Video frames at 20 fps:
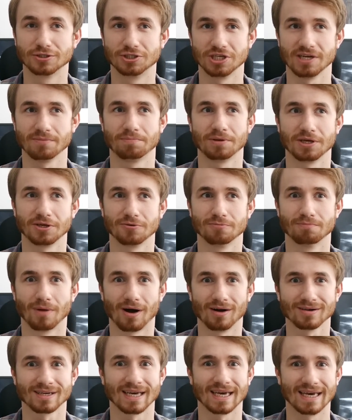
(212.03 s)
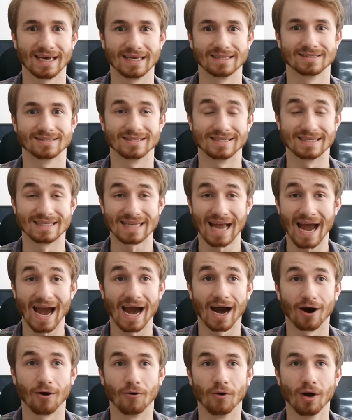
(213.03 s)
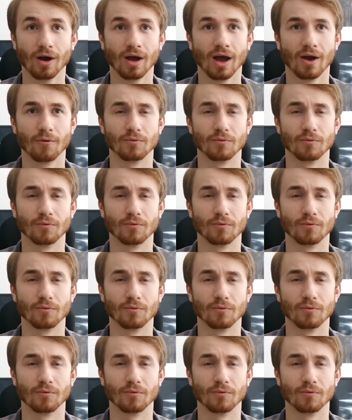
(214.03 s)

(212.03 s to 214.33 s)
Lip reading: GPU market is now,